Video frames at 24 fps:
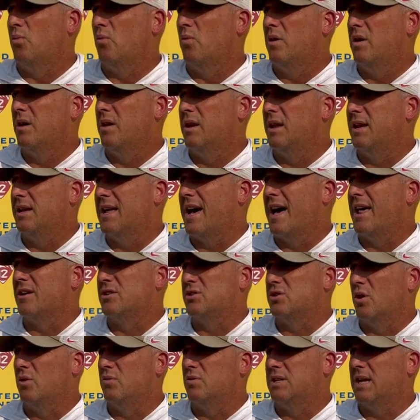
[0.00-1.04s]
One,
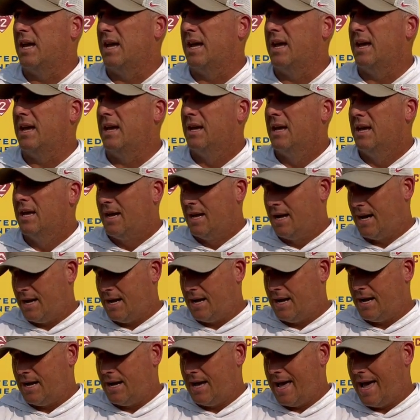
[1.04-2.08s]
Adonis Ote
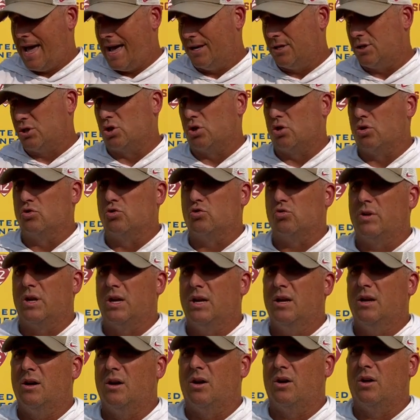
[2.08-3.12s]
had
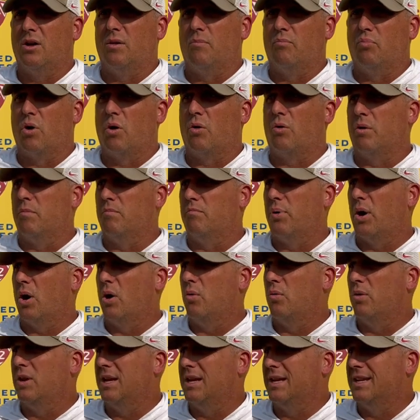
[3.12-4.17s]
surgery on a broken
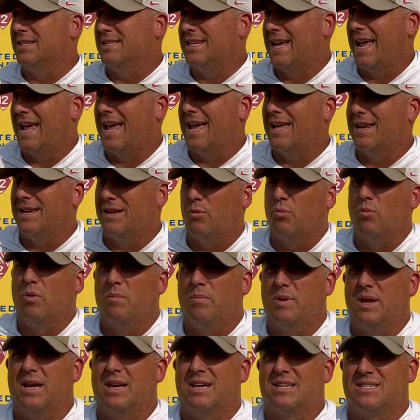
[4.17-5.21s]
bone in his hand. It will
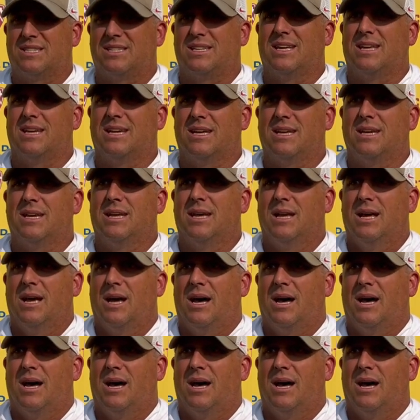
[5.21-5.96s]
be extended.